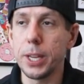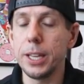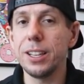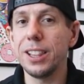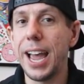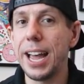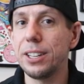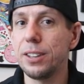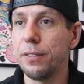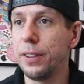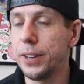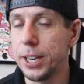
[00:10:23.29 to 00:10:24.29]
In the
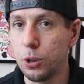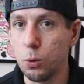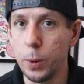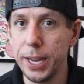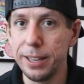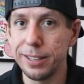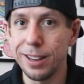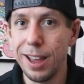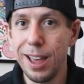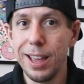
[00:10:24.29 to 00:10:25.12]
last 52 weeks,